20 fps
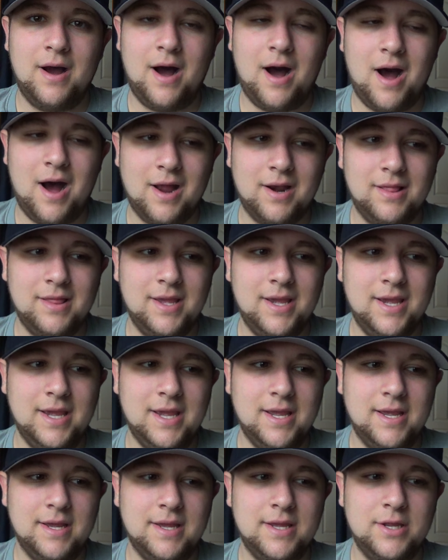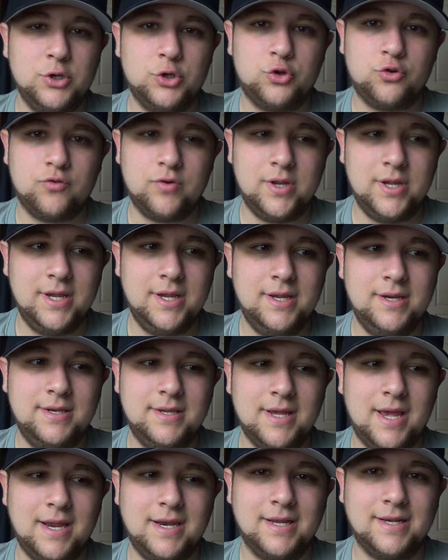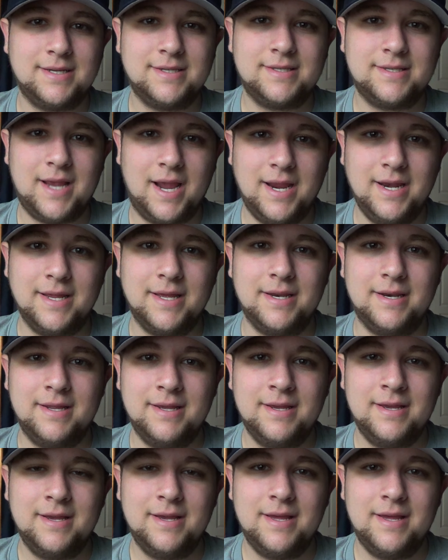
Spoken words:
oddly intrigued and excited